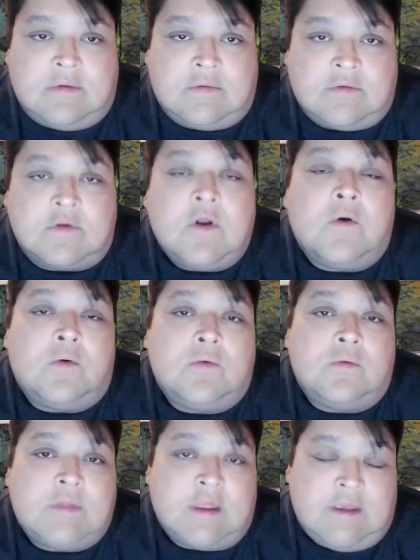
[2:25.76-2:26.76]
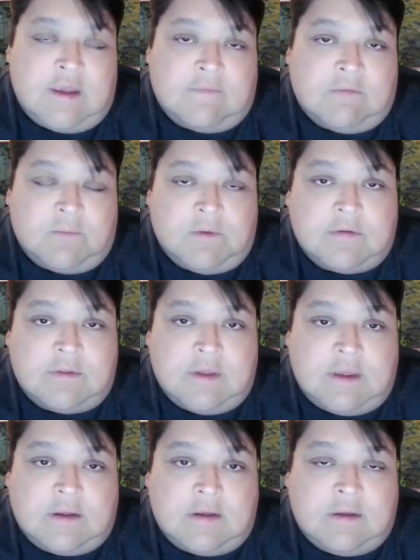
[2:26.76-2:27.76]
So know that you have the real
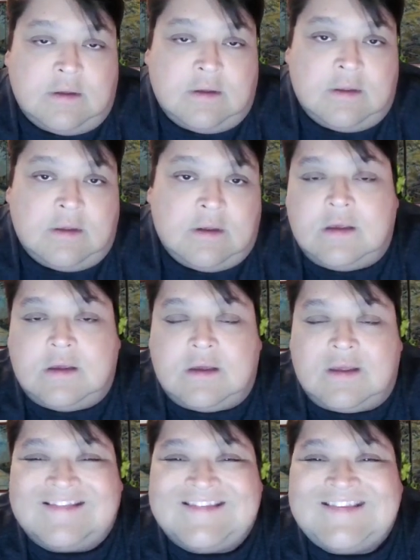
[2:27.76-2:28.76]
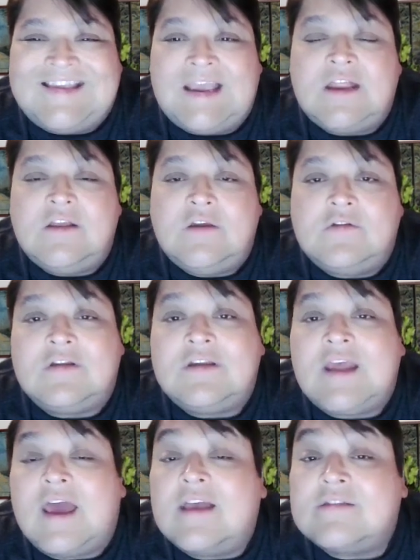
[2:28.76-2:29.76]
thing. Continue to
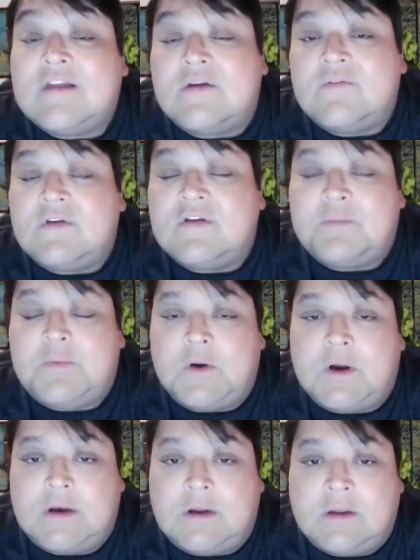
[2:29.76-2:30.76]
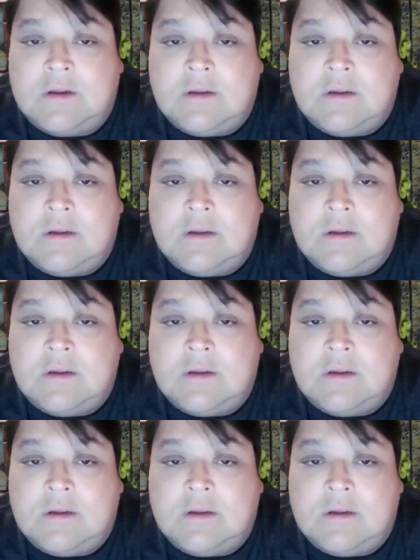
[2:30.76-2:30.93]
test every spirit